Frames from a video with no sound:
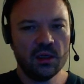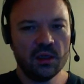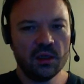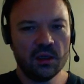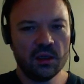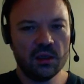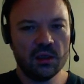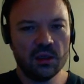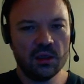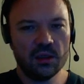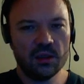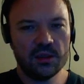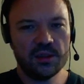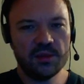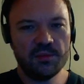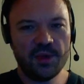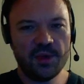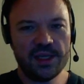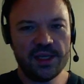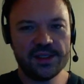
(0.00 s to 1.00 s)

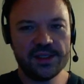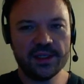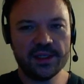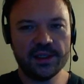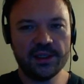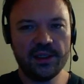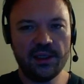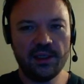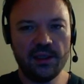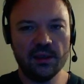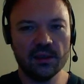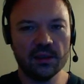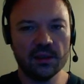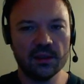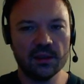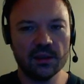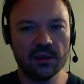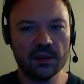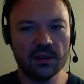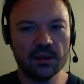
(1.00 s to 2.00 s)
basically
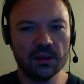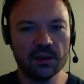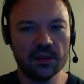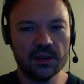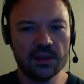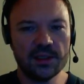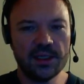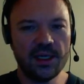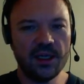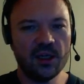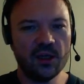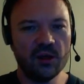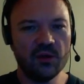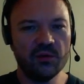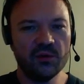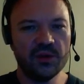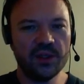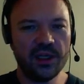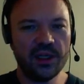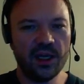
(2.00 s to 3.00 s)
take
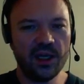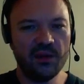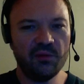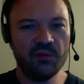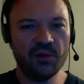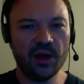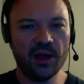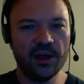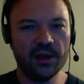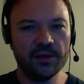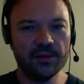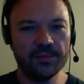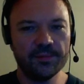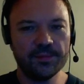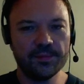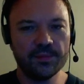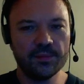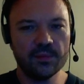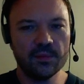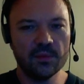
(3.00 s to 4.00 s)
over the a file.
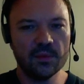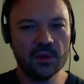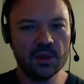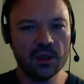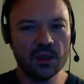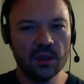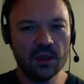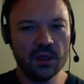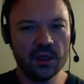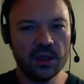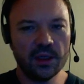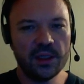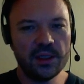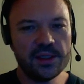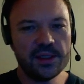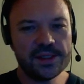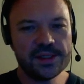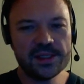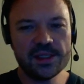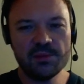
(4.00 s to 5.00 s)
I think
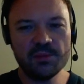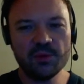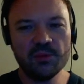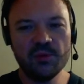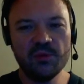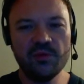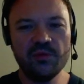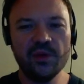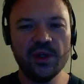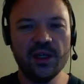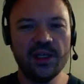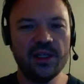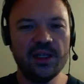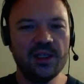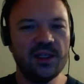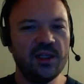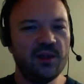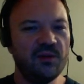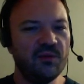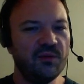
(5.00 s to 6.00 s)
this simple move, knight
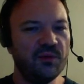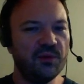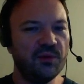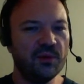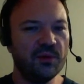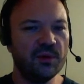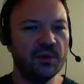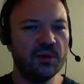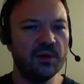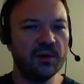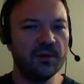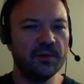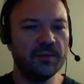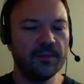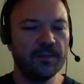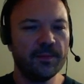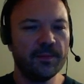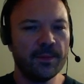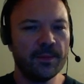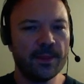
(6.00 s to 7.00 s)
d4,
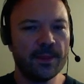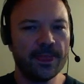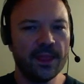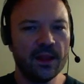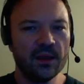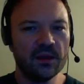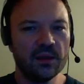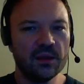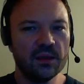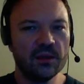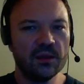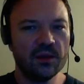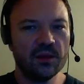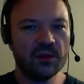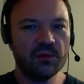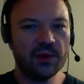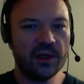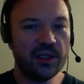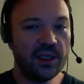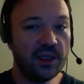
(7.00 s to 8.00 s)
threatening
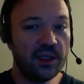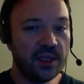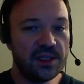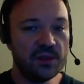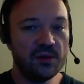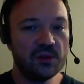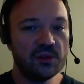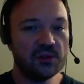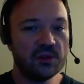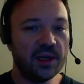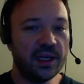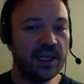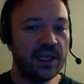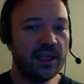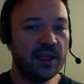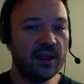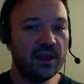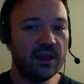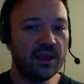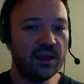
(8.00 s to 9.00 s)
knight c2,
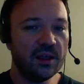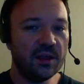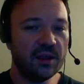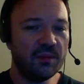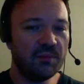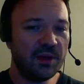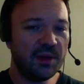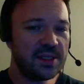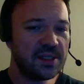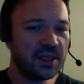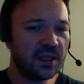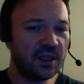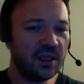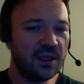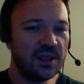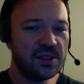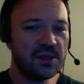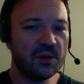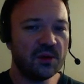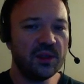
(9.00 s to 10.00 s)
trading, basically
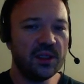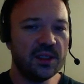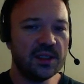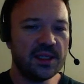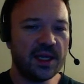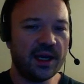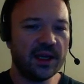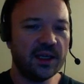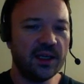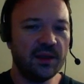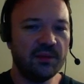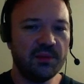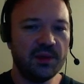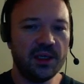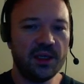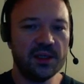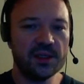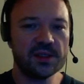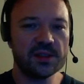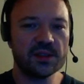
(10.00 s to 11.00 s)
his only attacking
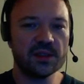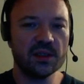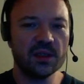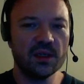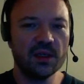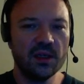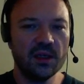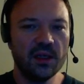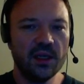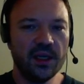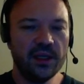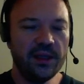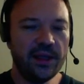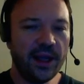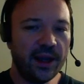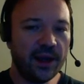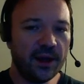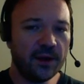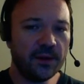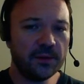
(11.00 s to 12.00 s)
piece. And
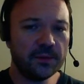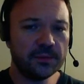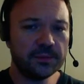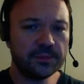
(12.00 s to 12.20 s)
now